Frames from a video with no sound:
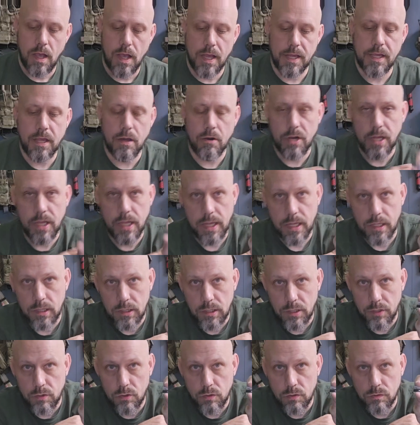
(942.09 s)
I carry a
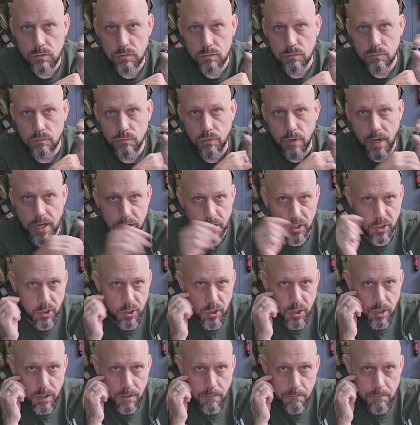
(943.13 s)
little
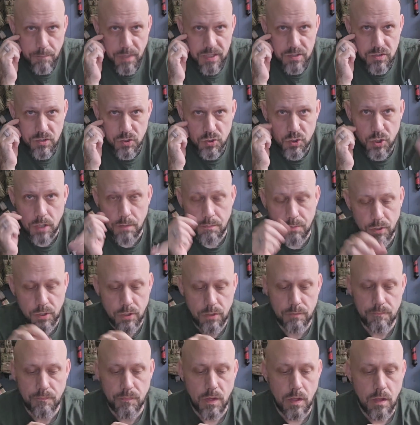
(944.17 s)
regular pencil
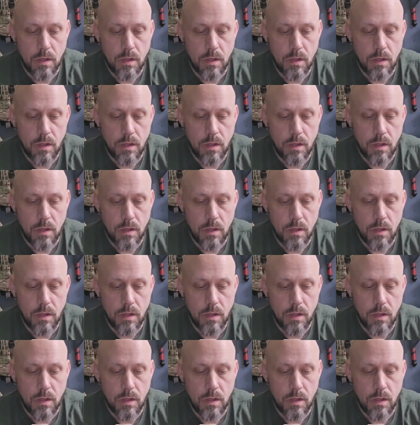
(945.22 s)
sharpener.